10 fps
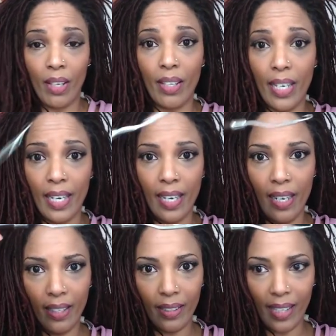the
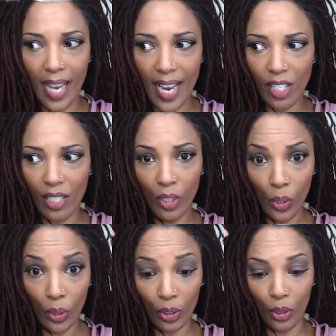latch
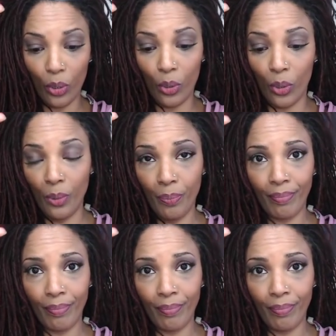hook tool